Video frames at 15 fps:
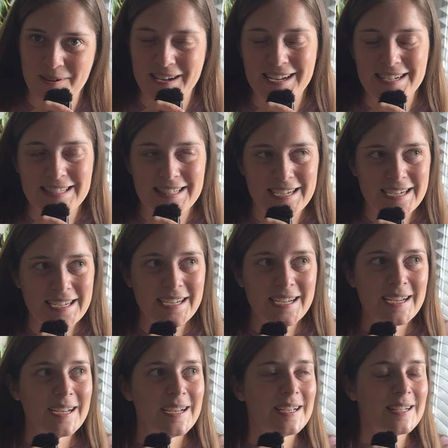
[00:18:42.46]
on Etsy.
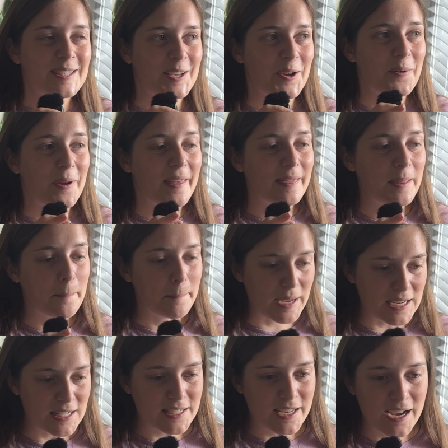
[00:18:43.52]
So in the
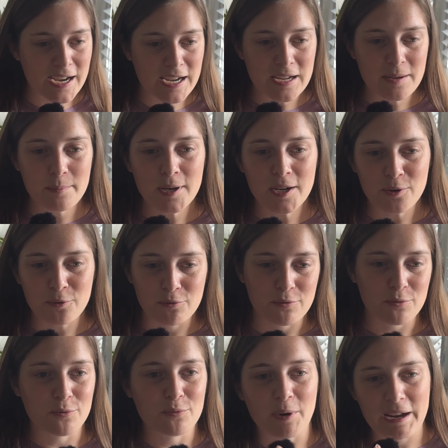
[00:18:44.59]
meantime,
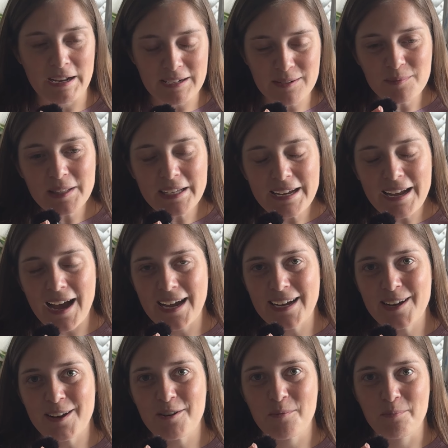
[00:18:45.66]
randomly I
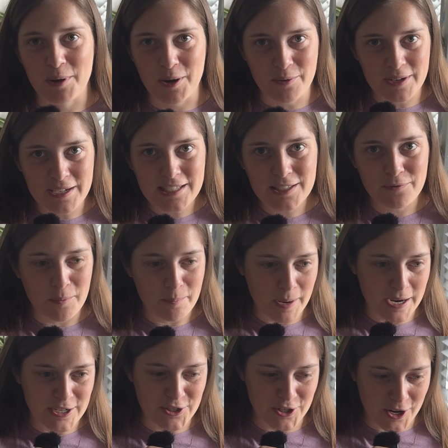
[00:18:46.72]
got a bonus from
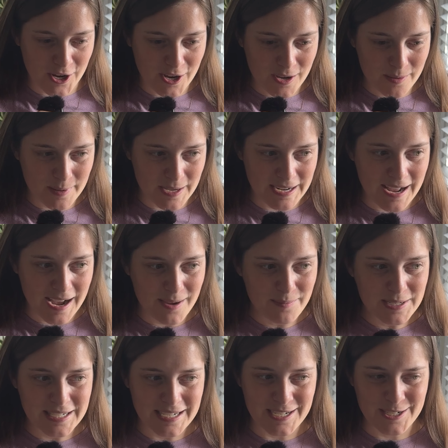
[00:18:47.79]
my job, and I'm
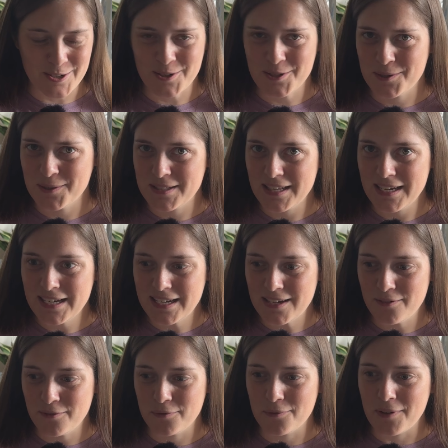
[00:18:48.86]
a teacher, so it's like
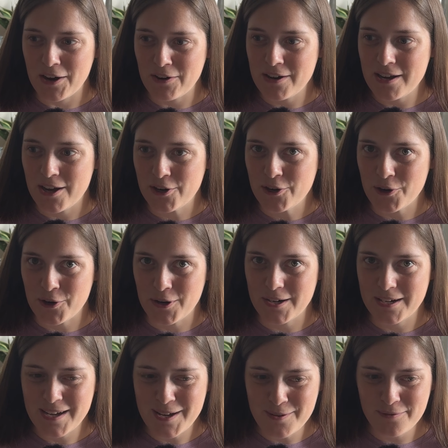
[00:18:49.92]
very unheard
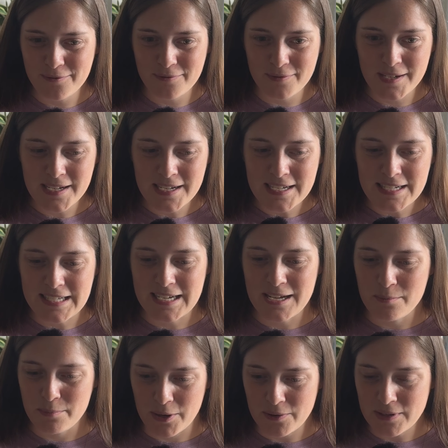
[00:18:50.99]
of to
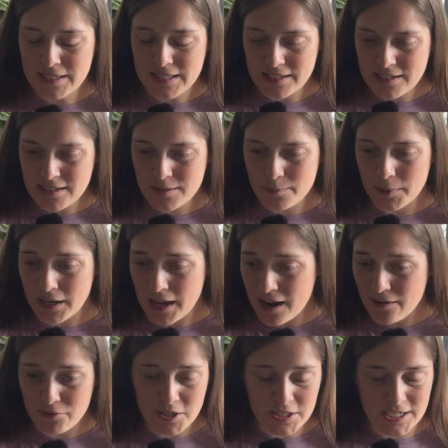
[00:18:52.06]
get bonuses, but
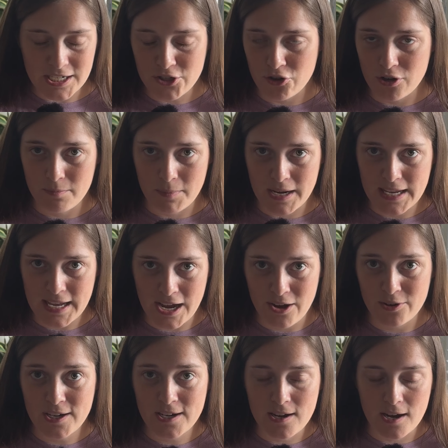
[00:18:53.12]
every teacher in my
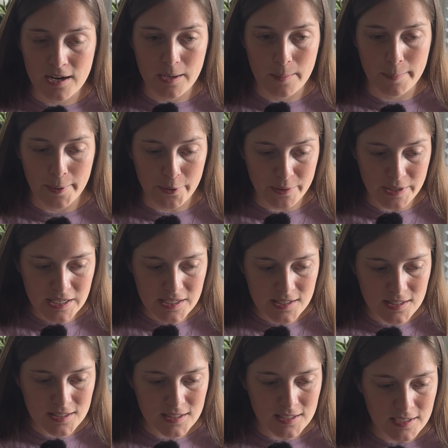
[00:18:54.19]
county got a
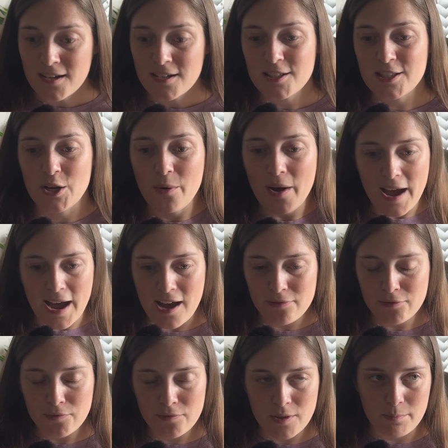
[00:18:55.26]
bonus. So half
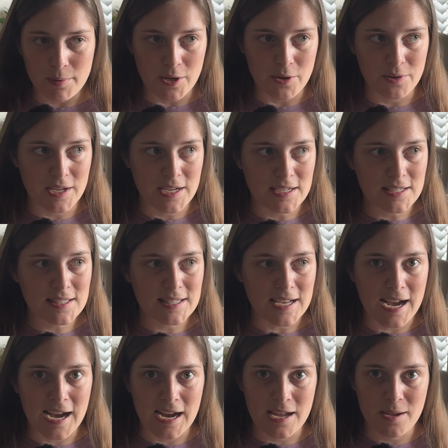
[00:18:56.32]
of the bonus
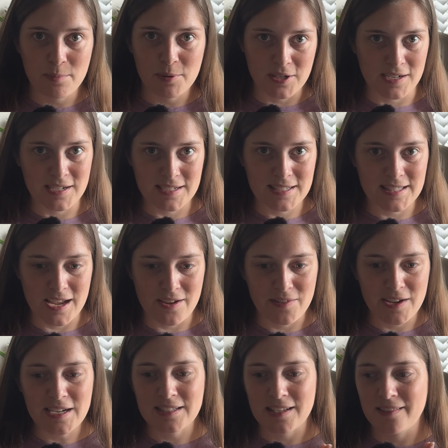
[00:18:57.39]
I put into
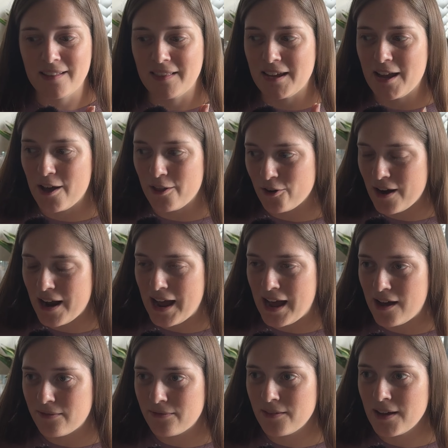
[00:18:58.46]
savings, and then the other
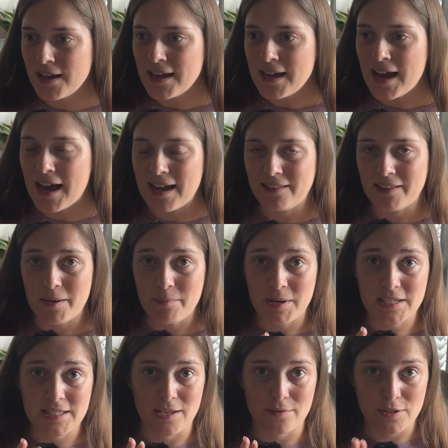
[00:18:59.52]
half I let
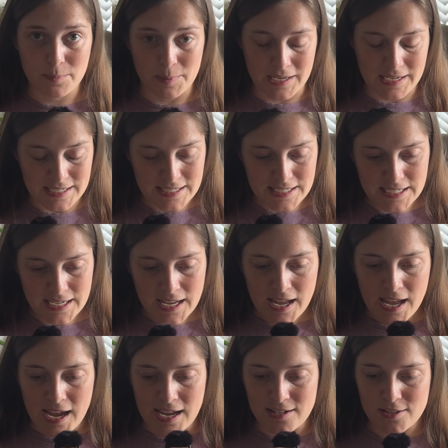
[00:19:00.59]
myself spend.
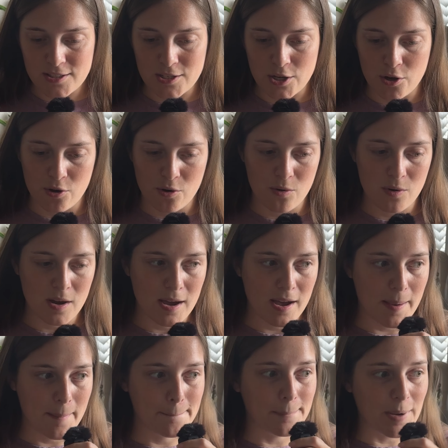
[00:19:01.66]
And so
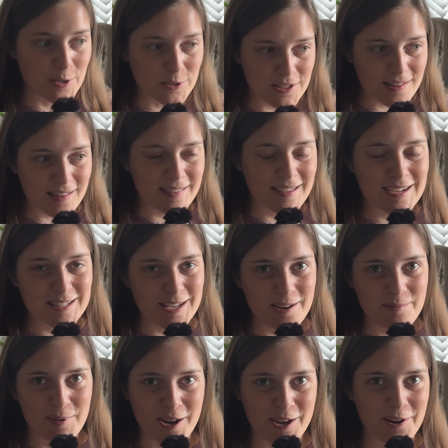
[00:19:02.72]
most of the things I
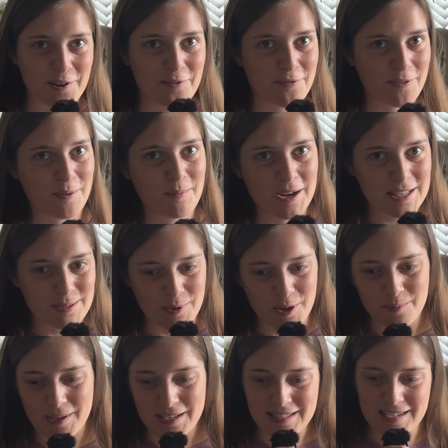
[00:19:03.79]
bought are for my small
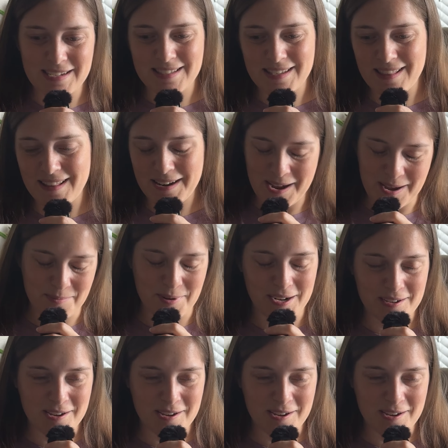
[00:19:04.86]
business, and then I bought a